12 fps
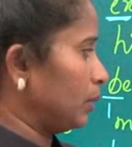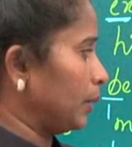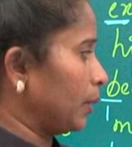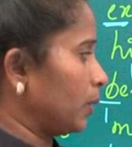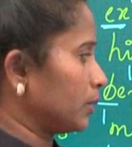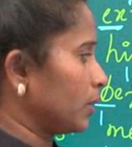
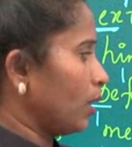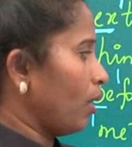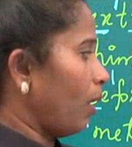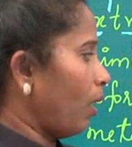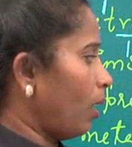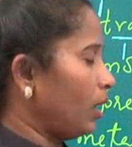because
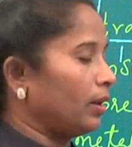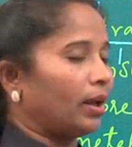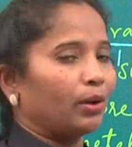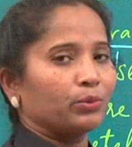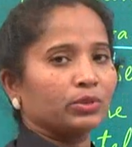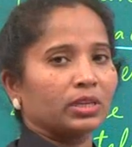all
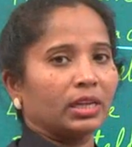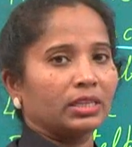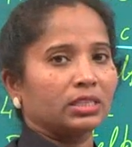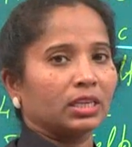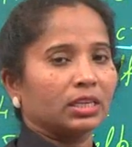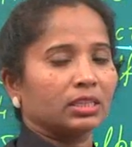nouns and
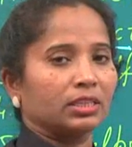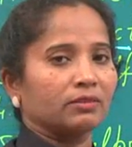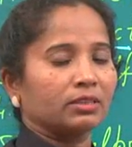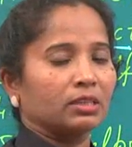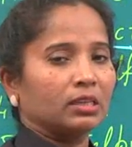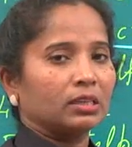adjectives,